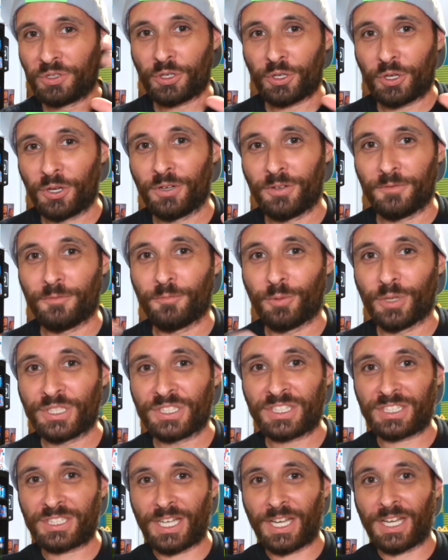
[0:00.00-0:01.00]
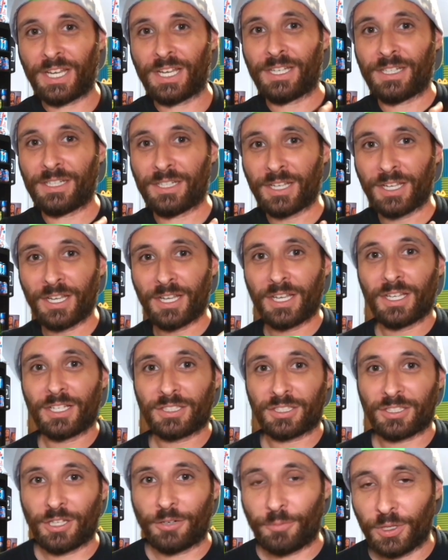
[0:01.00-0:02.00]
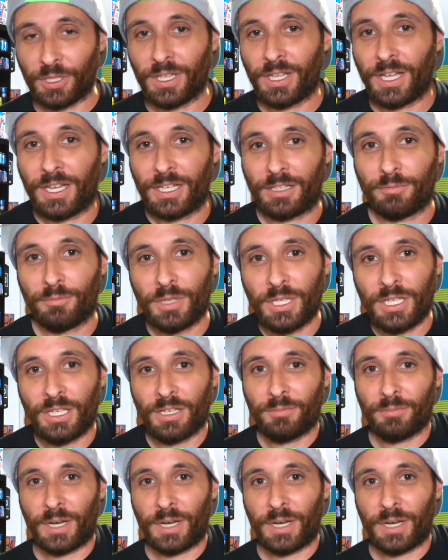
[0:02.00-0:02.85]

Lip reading: couldn't withstand someone like me.